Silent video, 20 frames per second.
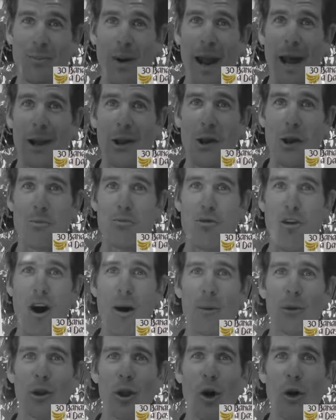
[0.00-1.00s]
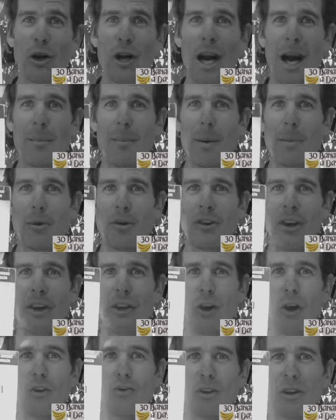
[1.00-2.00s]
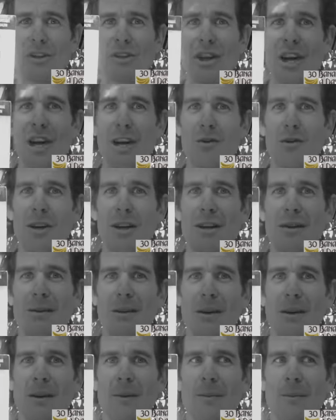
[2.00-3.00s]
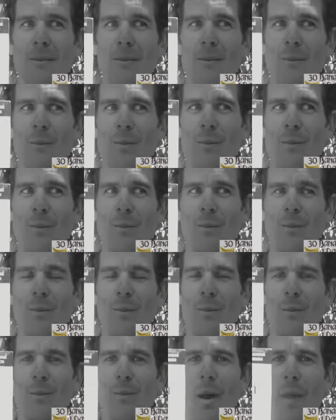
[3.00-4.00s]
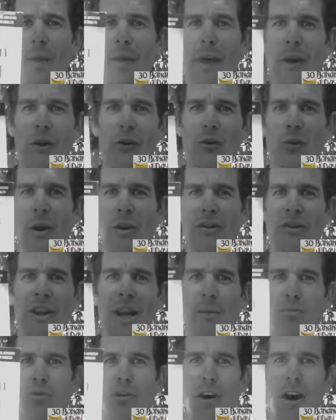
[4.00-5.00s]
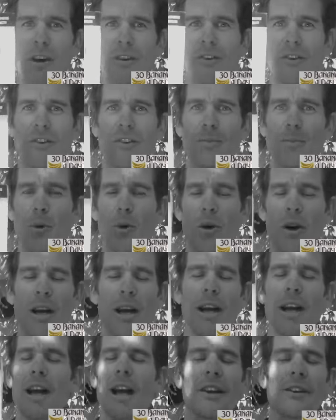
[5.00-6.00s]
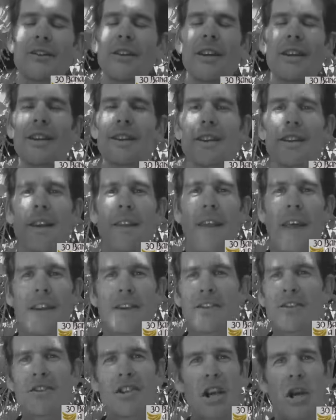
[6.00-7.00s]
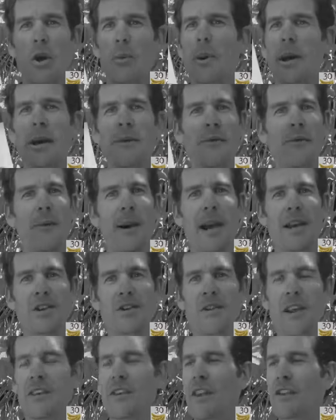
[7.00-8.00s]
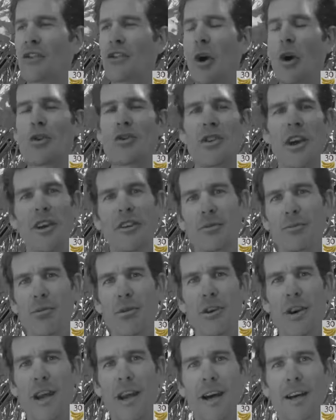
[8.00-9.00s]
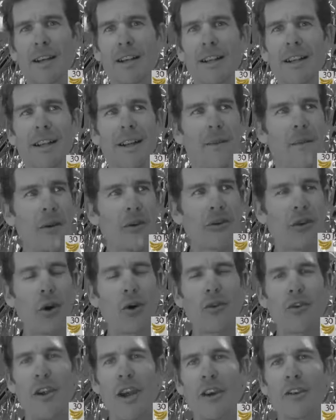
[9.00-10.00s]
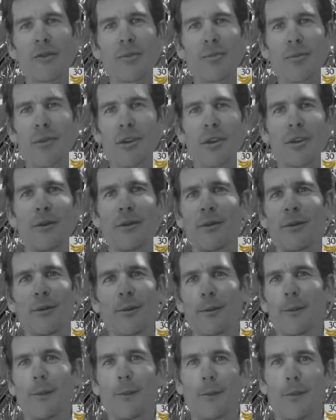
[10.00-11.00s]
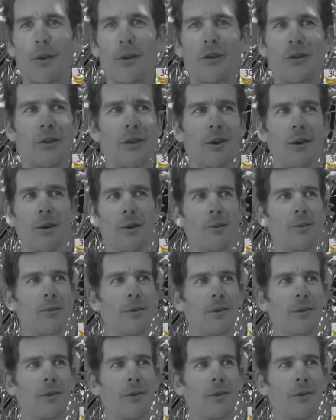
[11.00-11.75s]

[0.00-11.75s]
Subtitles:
paleo, primal, low carb people say don't drink dairy, and then they use Weston A. Price's book. They just cherry pick information. They're so desperate now. They're so desperate just to,